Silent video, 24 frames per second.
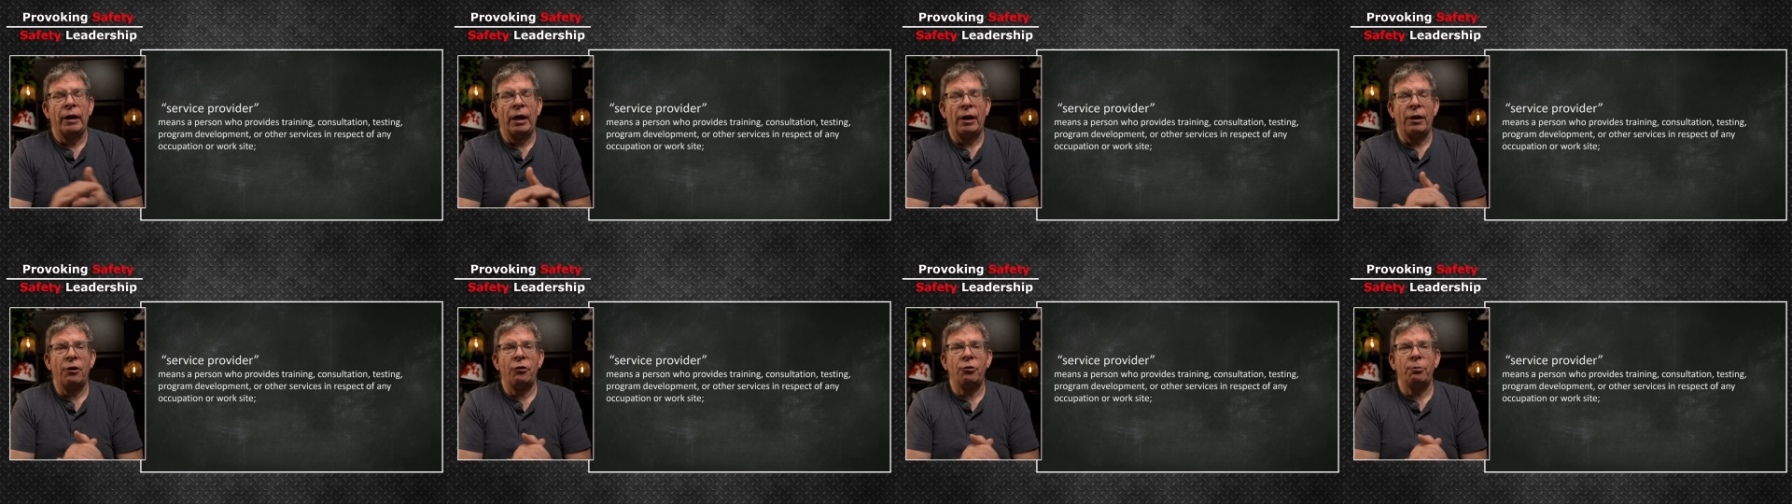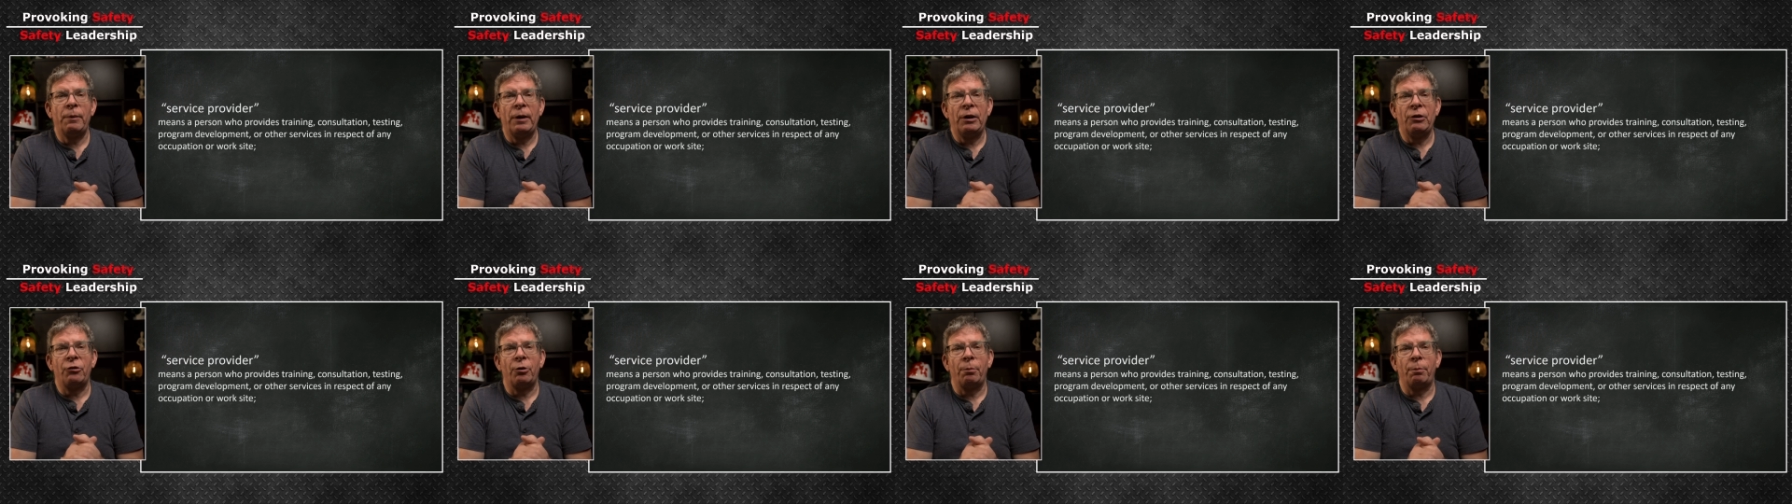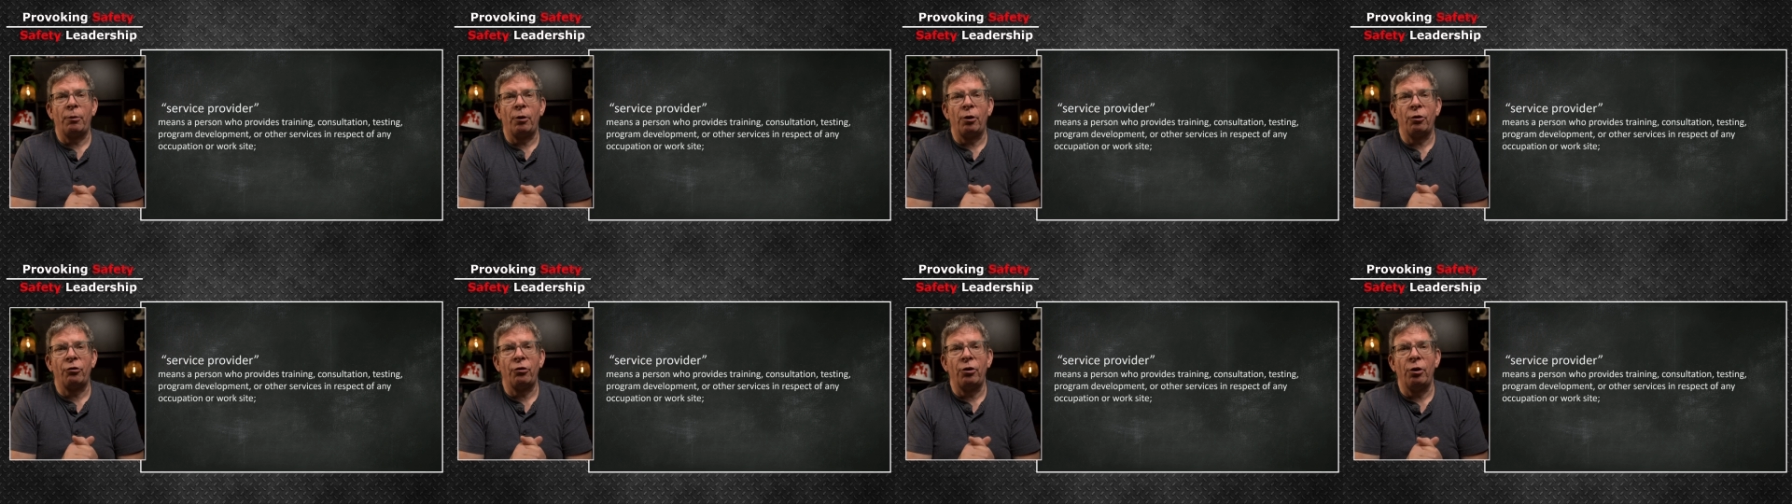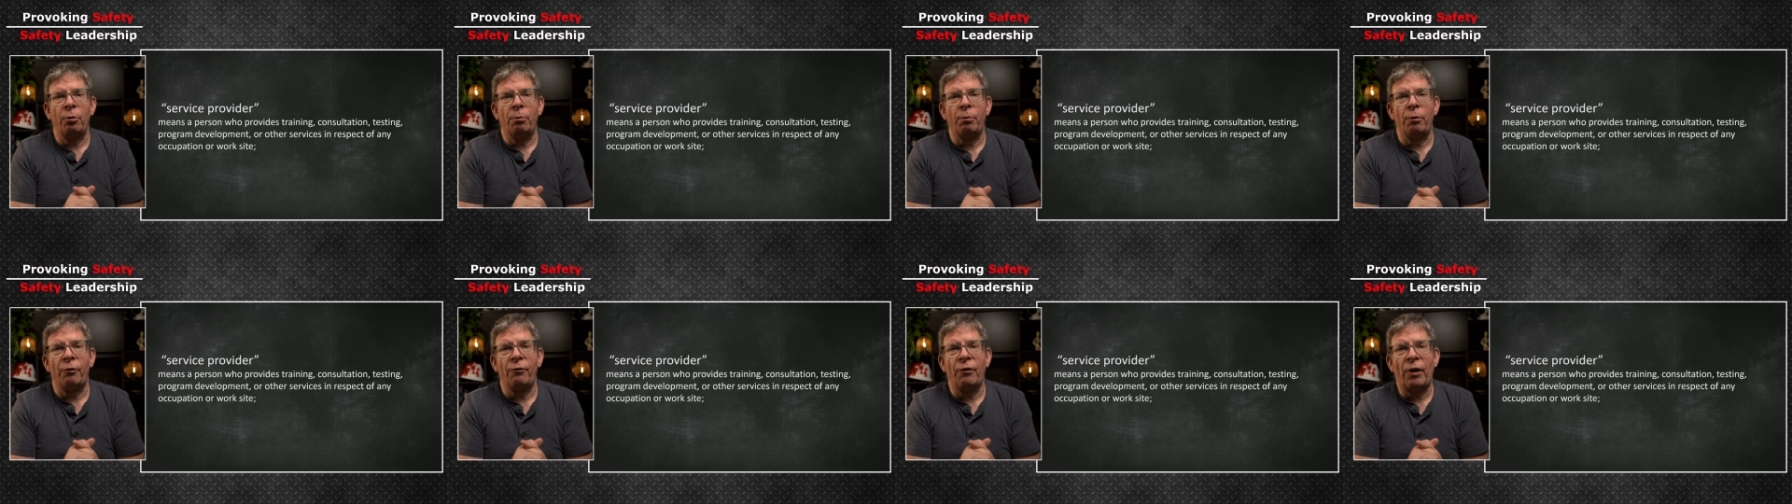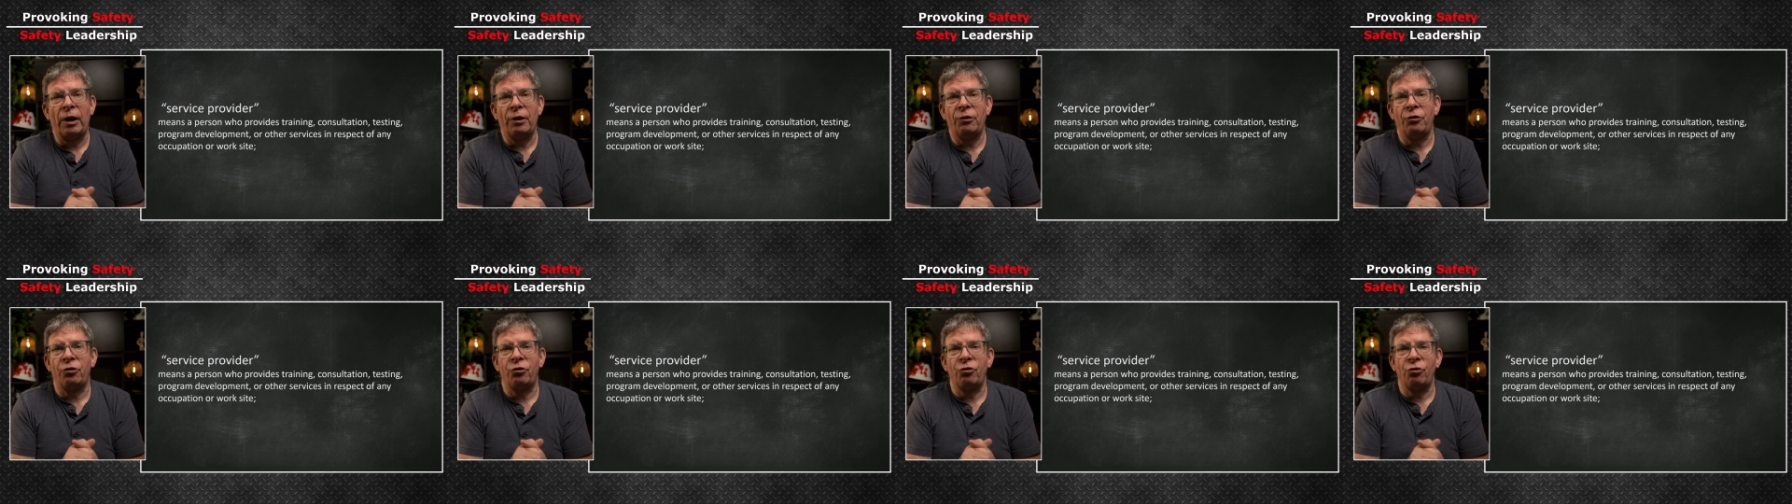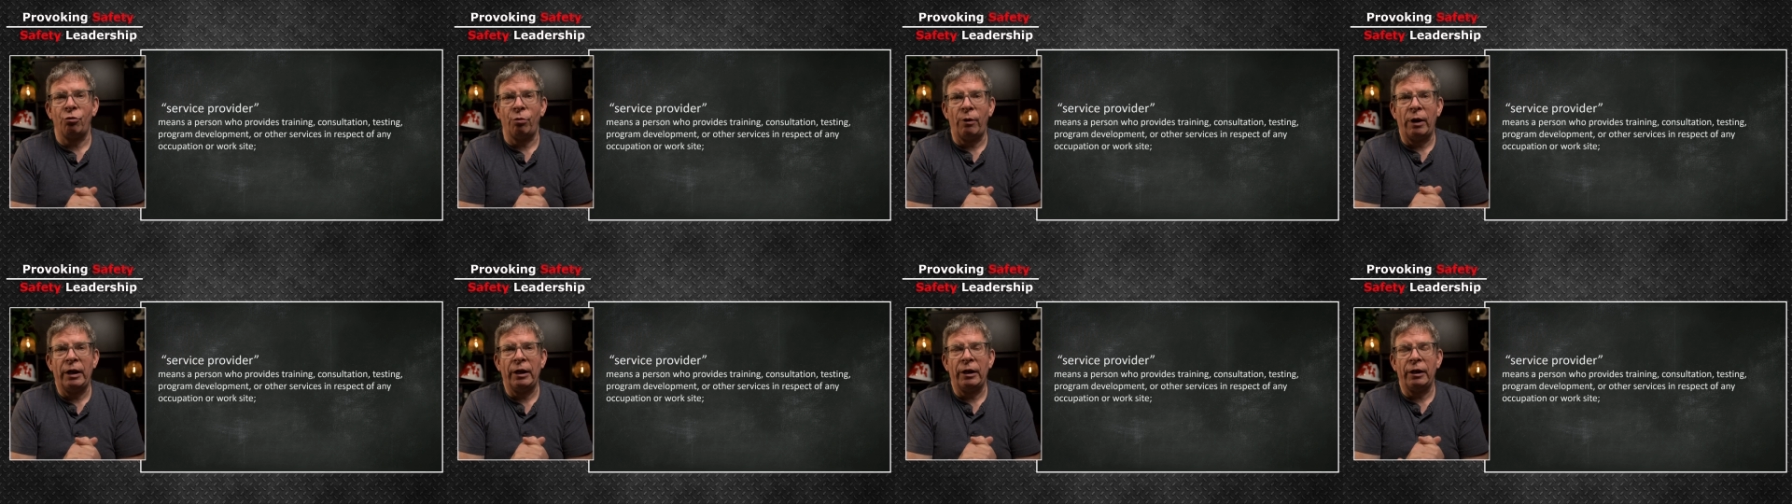Now, this means a person who provides
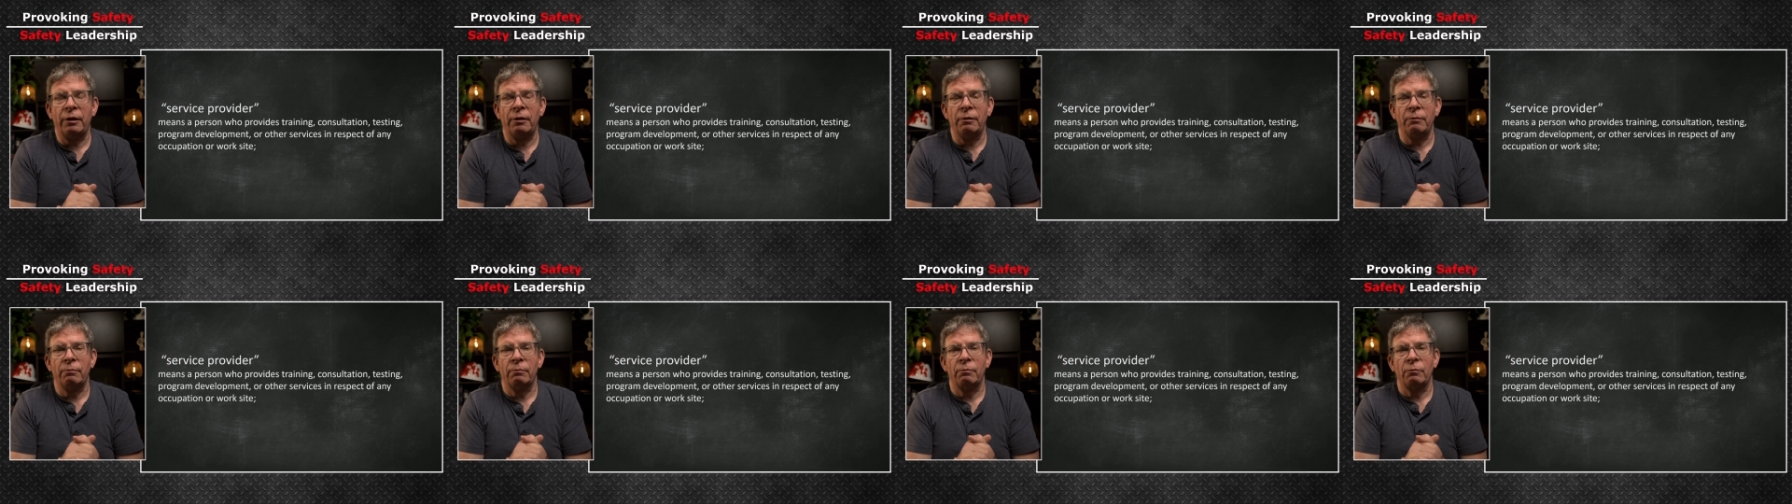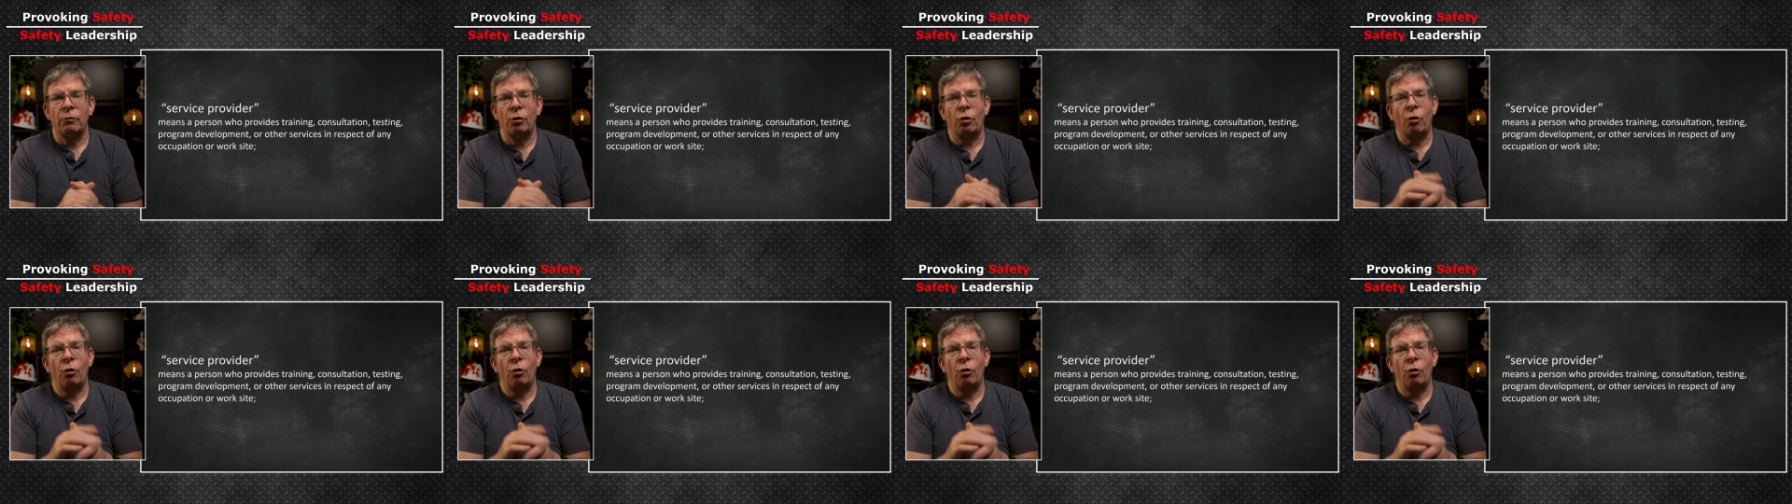training